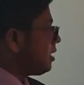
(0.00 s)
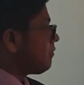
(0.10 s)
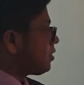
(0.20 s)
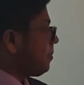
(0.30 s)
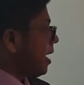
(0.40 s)

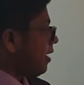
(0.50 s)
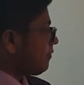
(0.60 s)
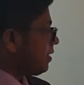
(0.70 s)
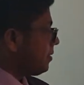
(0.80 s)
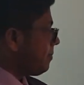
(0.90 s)
For the
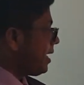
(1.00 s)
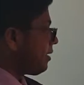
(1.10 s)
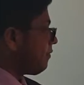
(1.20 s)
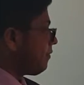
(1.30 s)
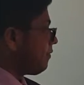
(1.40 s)
after the
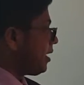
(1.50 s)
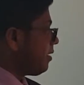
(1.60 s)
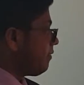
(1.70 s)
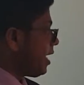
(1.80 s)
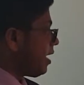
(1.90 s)
main
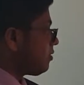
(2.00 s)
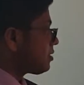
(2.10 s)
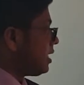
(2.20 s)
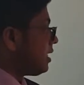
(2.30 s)
warehouse,